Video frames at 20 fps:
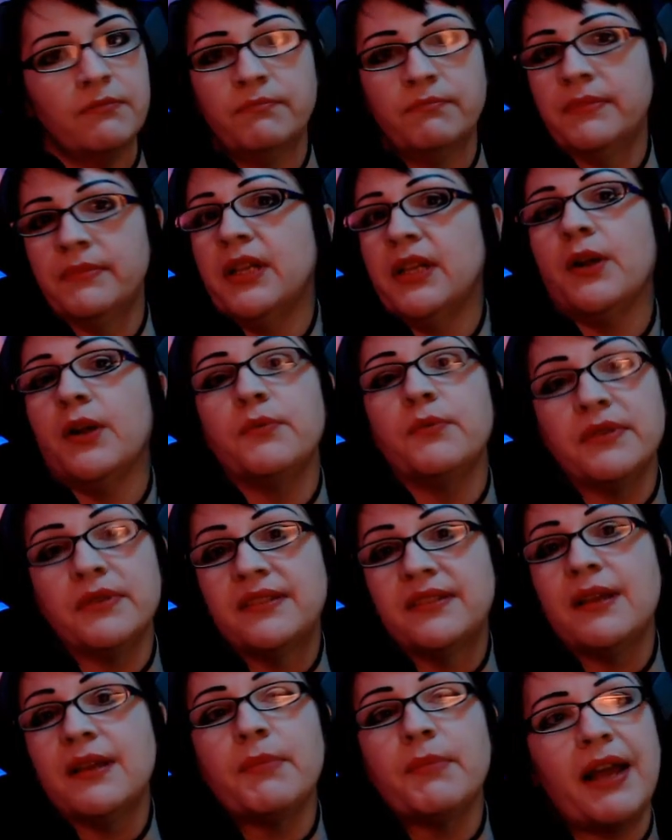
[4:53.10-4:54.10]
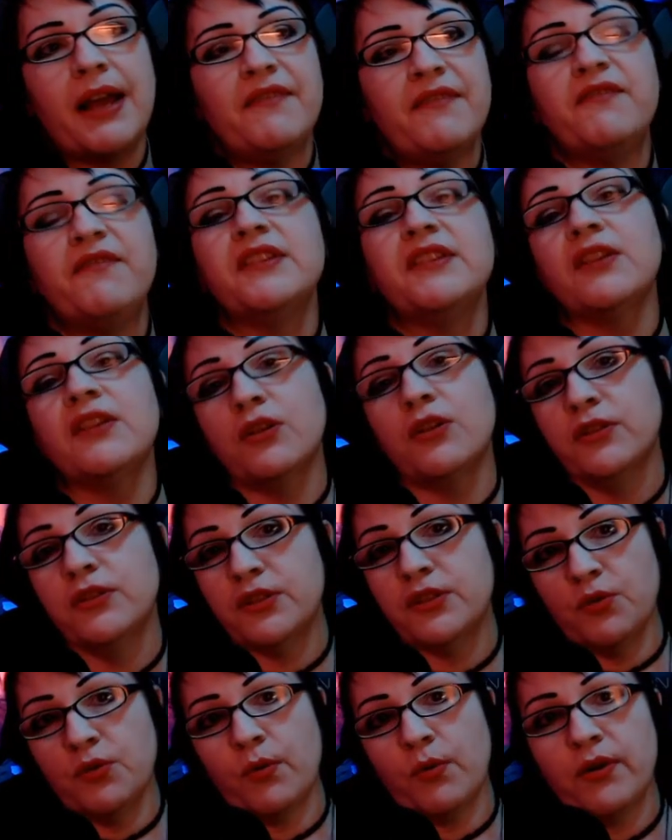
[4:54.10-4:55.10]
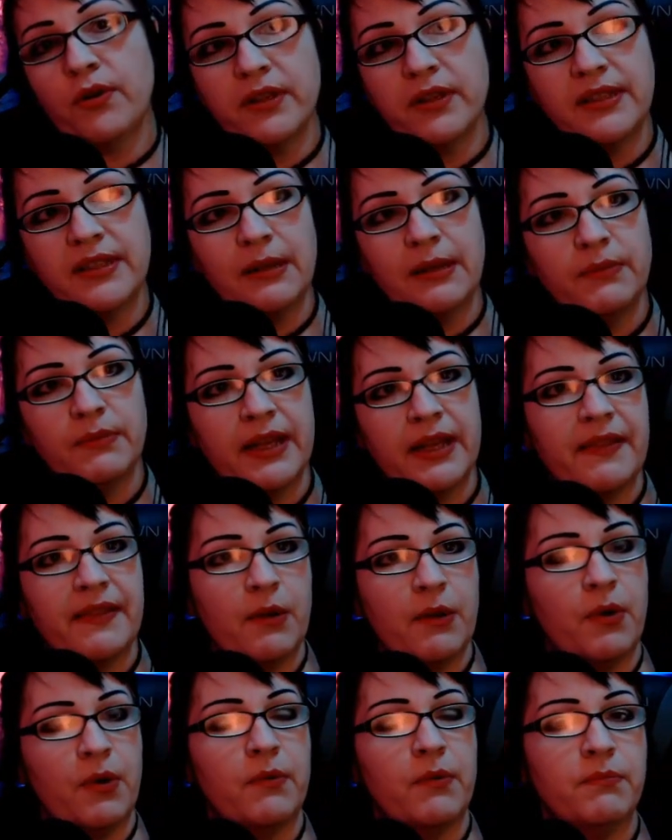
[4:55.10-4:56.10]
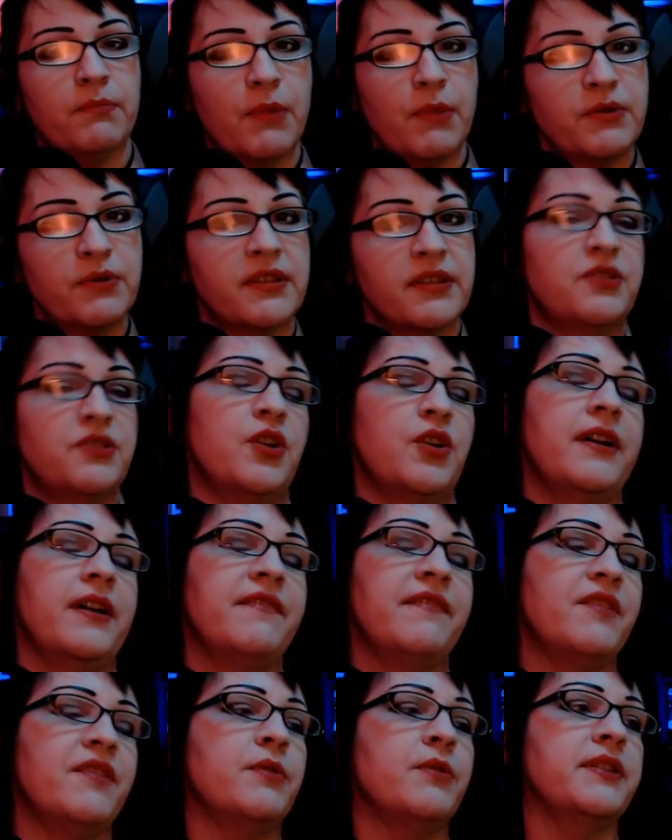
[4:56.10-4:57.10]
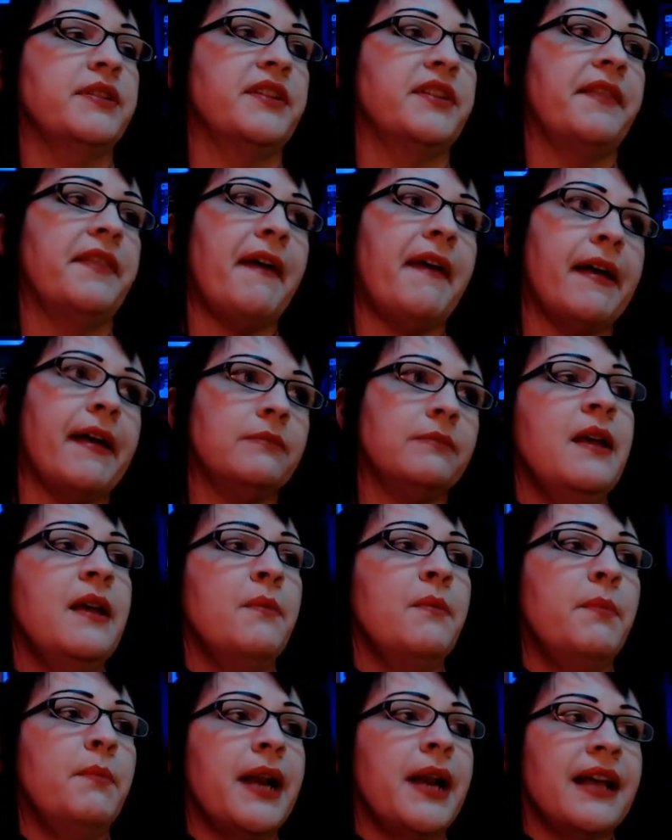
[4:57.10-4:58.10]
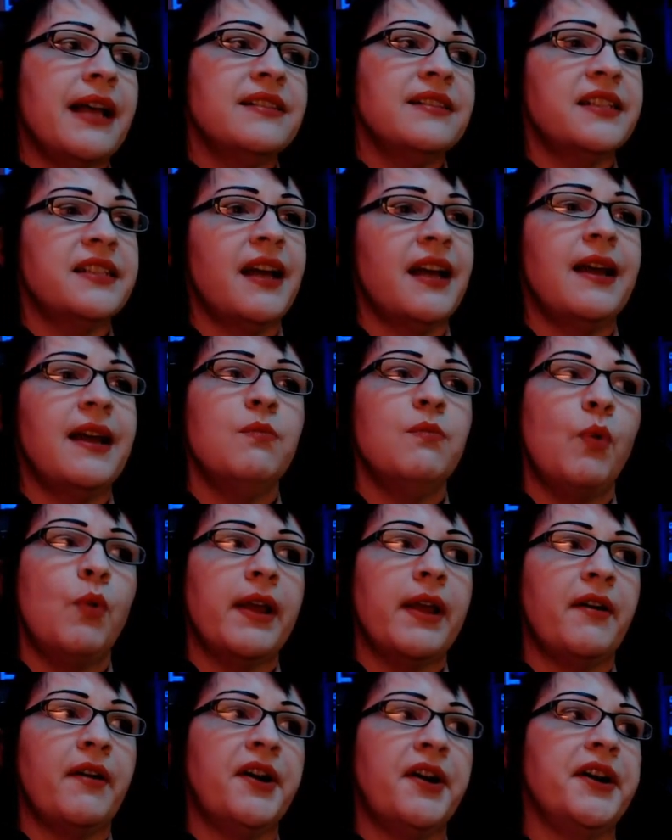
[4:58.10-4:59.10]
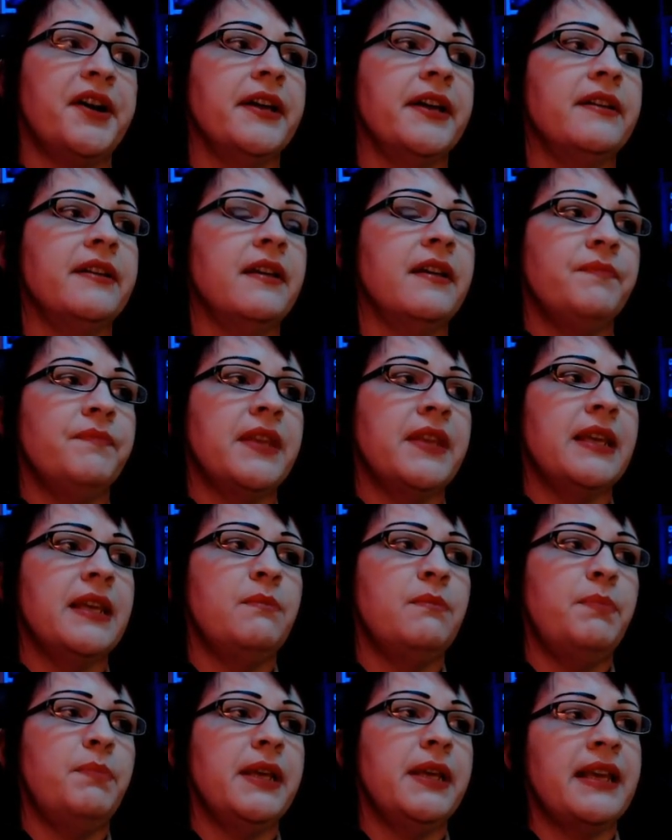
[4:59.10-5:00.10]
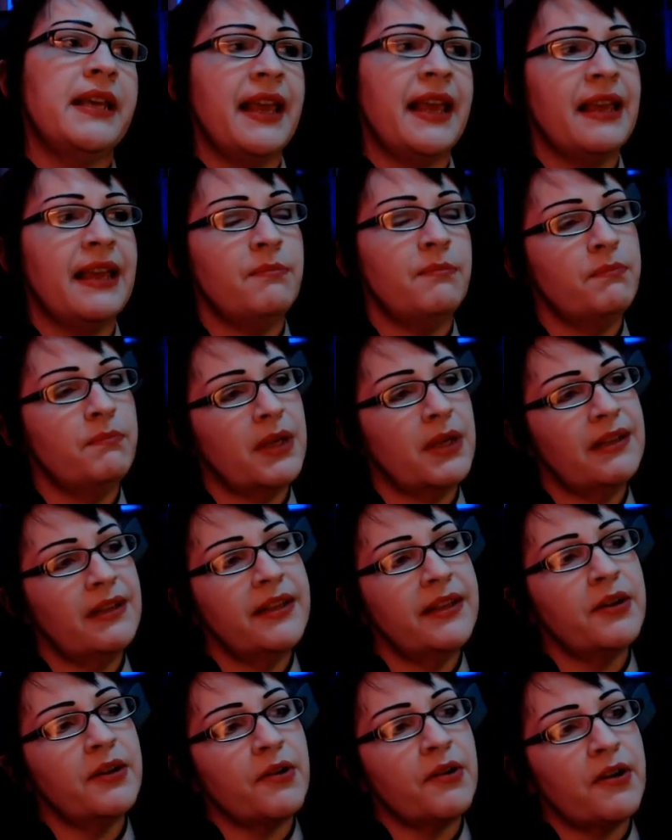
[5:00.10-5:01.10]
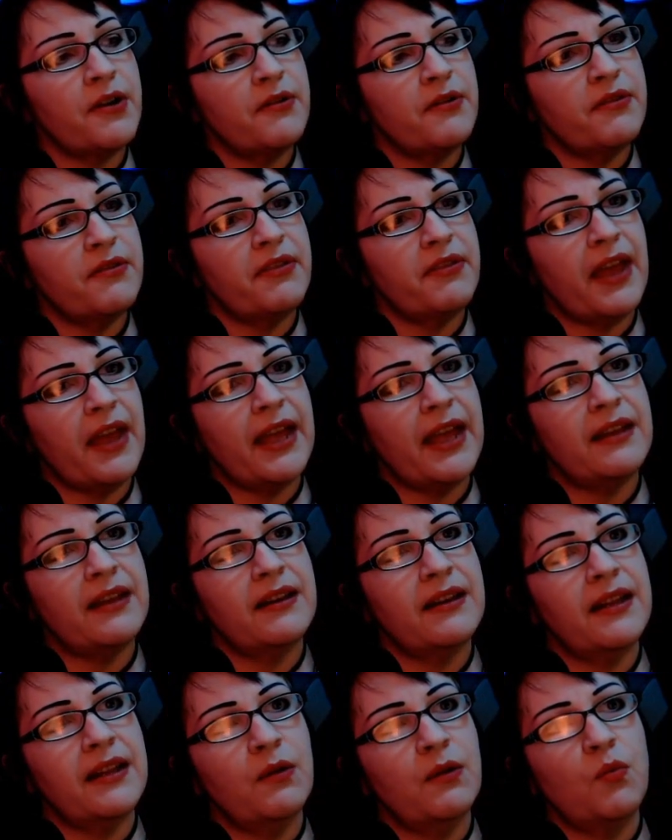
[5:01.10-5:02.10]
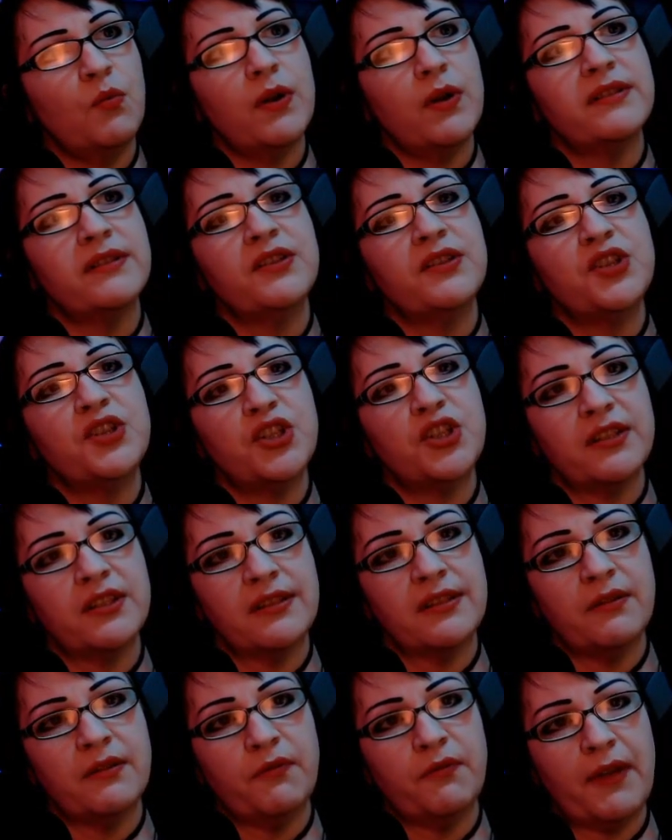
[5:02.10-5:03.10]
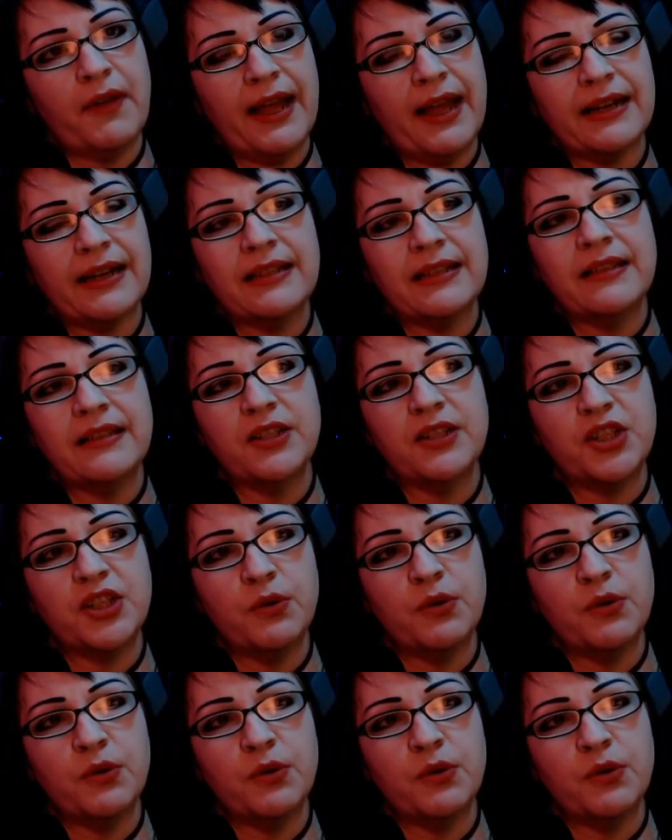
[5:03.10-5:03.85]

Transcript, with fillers: you know, some kind of physical disorder. It seemed like they were mostly trying to focus on that. But as time went on, it became clearer that it wasn't just the fact that she